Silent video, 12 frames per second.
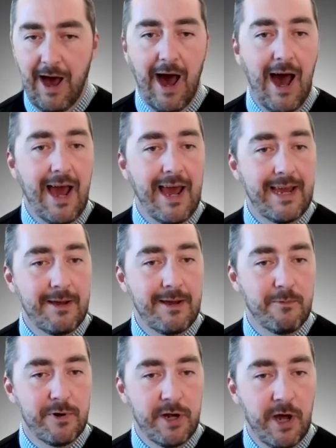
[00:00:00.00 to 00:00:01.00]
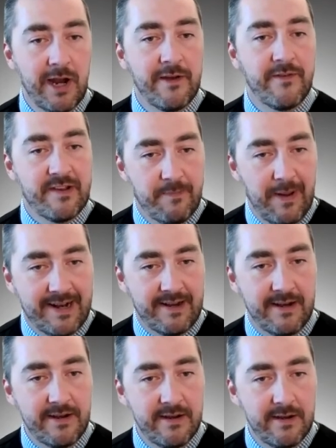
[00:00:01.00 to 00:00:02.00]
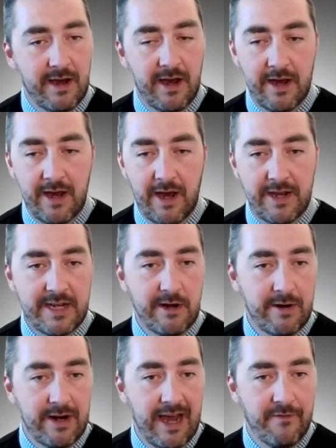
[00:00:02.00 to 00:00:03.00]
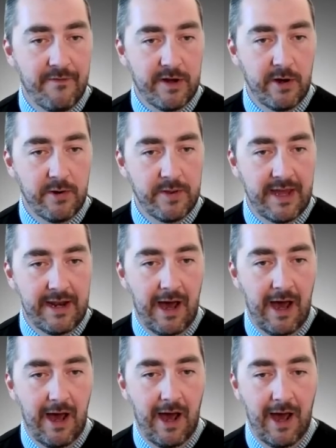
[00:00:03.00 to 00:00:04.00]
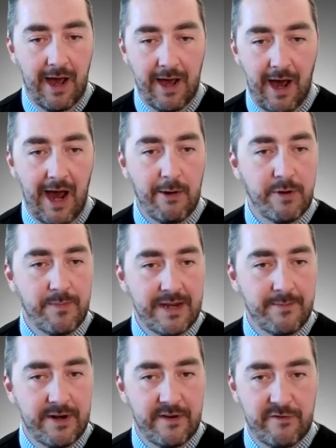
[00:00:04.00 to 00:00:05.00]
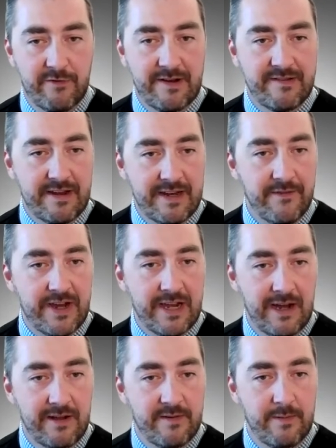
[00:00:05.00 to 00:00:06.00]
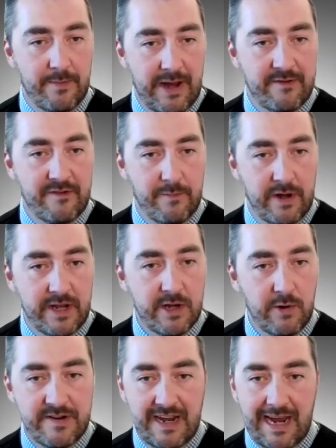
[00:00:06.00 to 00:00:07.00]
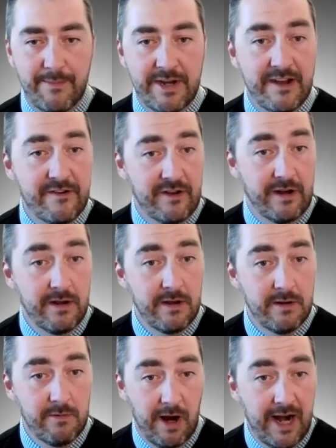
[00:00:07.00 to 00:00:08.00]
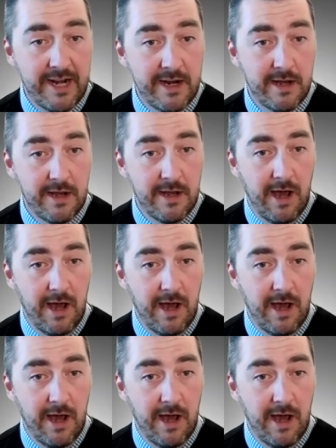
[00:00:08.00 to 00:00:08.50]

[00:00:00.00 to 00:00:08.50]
I would not have expected a year and a half ago that I would be administering significant amounts of money going to ammunition, right?